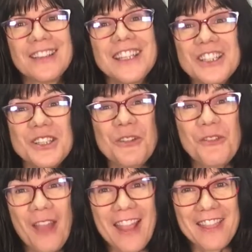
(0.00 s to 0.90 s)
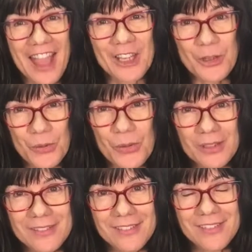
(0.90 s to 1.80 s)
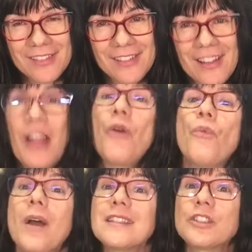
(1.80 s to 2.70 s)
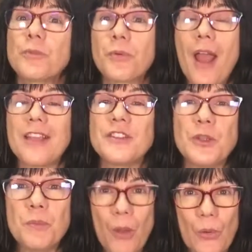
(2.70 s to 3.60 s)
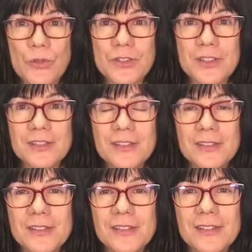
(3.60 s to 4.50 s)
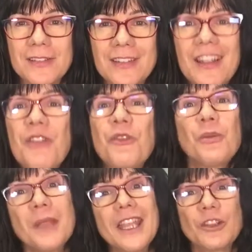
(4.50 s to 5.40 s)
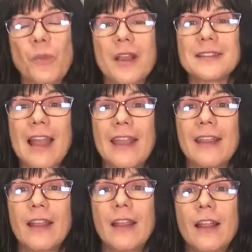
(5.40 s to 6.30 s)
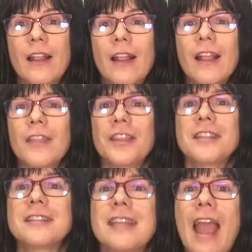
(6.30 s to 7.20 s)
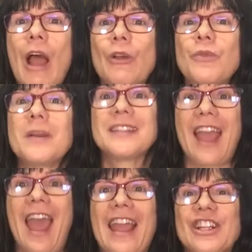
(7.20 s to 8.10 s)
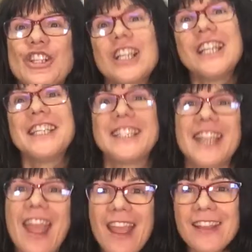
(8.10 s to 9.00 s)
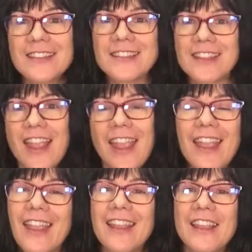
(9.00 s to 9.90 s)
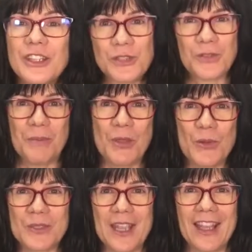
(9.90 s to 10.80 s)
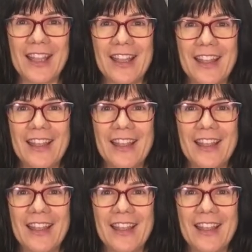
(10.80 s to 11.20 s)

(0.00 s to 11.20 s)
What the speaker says: Didn't you find that cool? What surprised you most? For me, it was like the sound was actually dancing to the music.